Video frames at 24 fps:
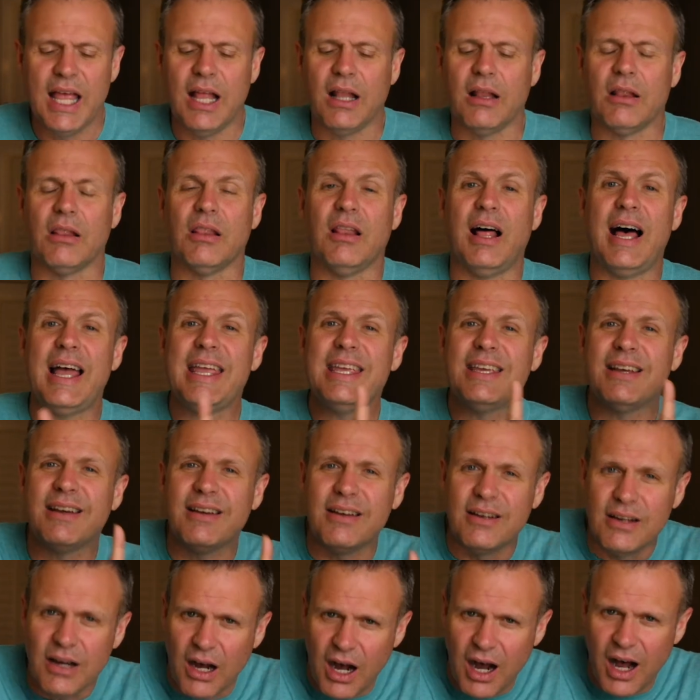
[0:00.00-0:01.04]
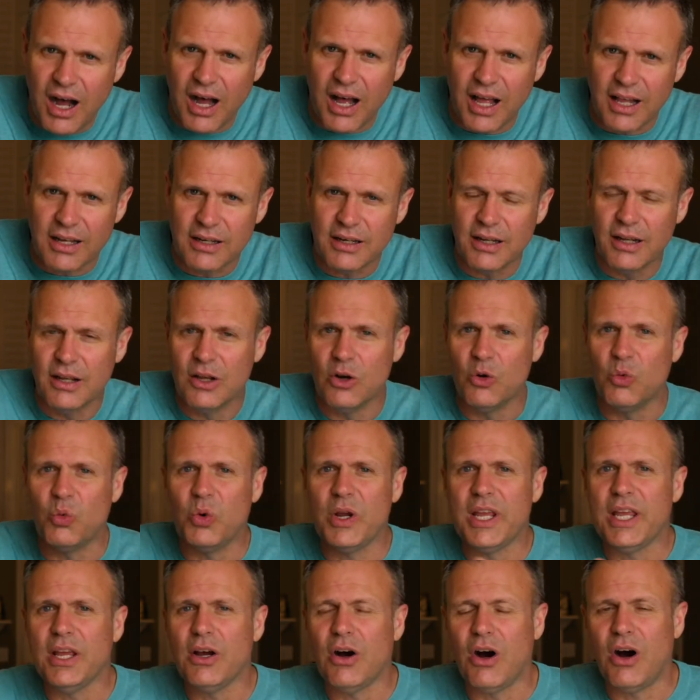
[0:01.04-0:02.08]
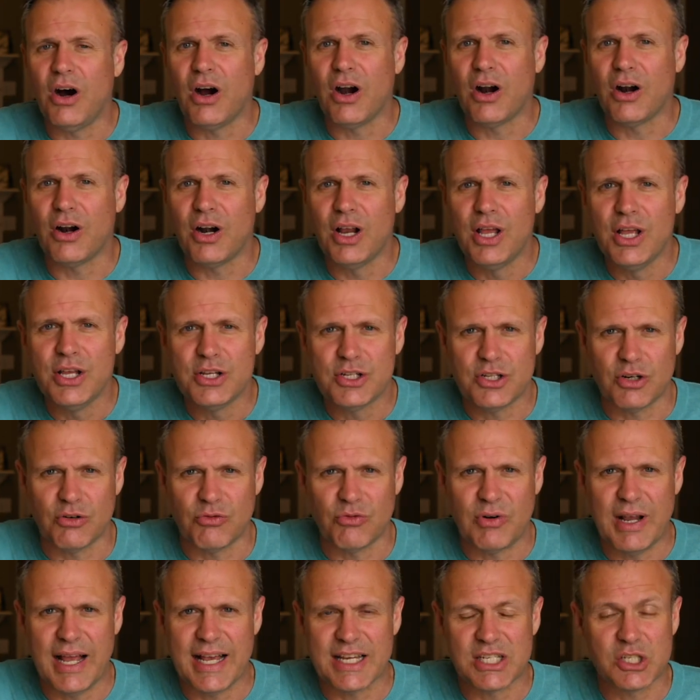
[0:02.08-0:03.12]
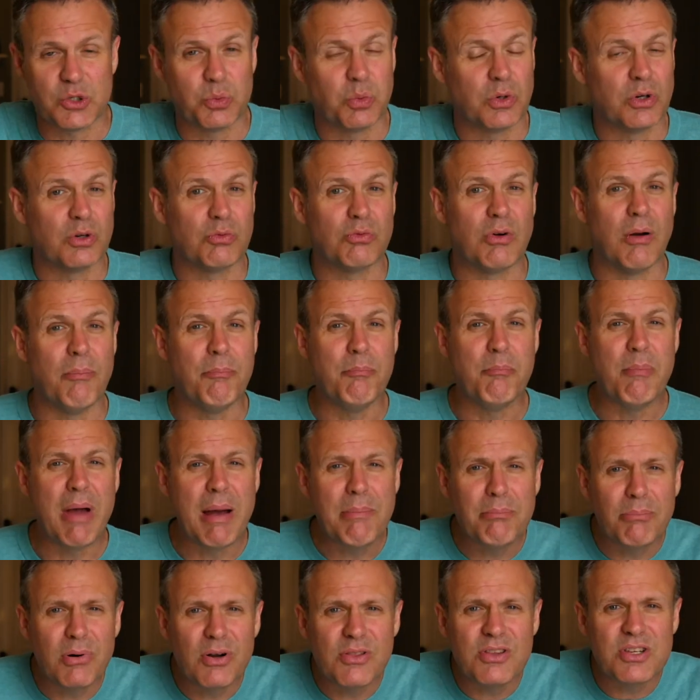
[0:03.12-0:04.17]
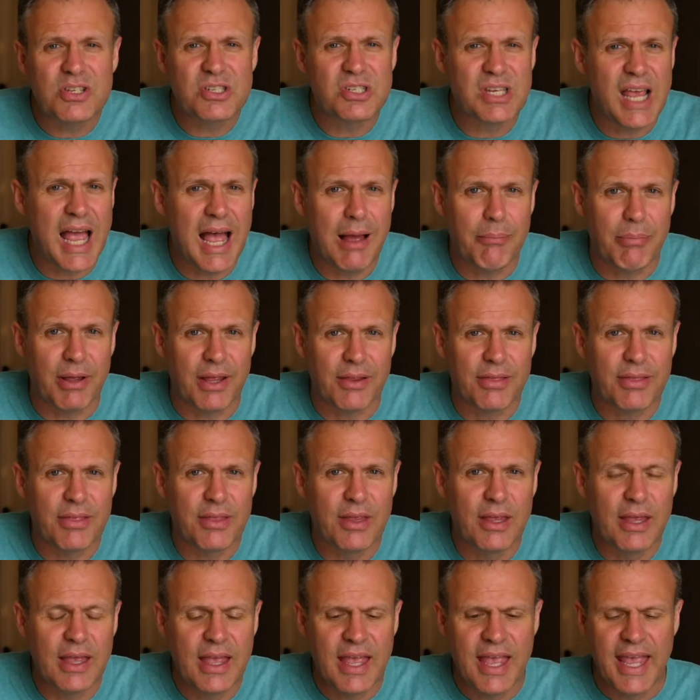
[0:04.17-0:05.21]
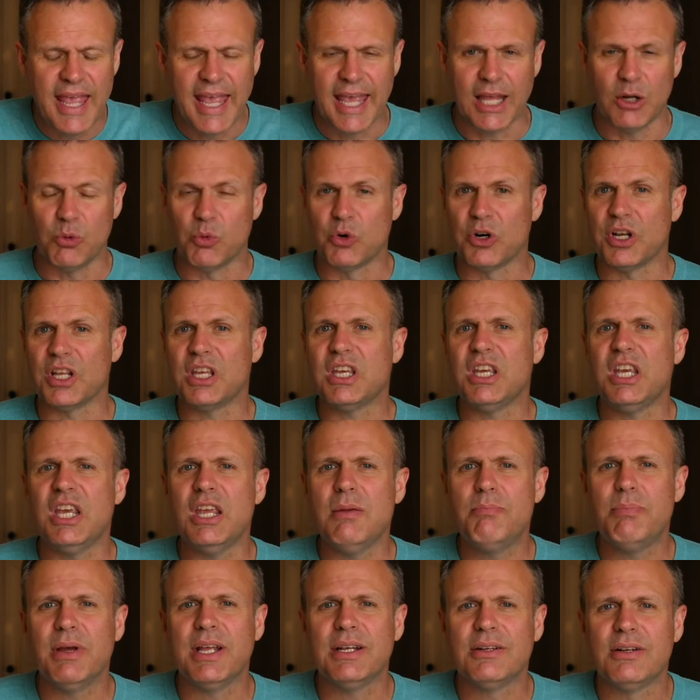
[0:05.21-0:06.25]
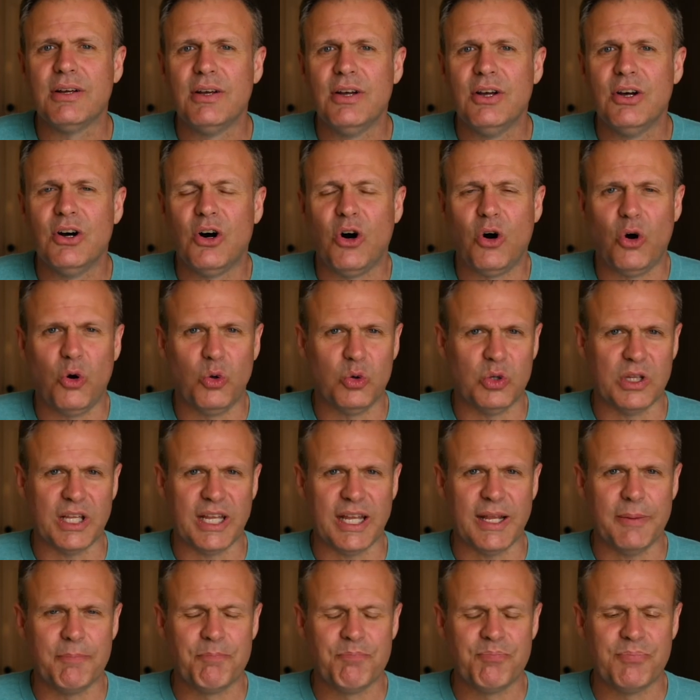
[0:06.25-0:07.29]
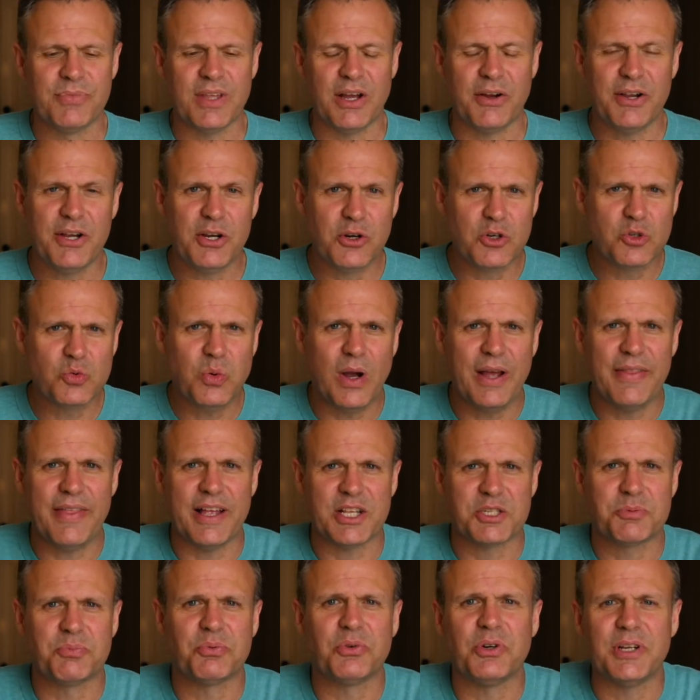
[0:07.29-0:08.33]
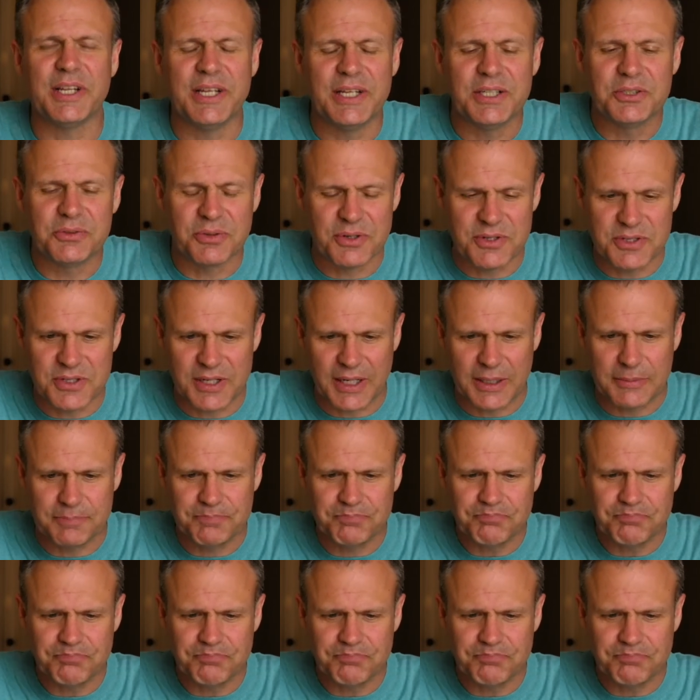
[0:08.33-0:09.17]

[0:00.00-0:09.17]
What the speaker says: Like God, we are to rest. We're to remember the Sabbath and we're to keep it holy. Now, here's why that's pretty interesting.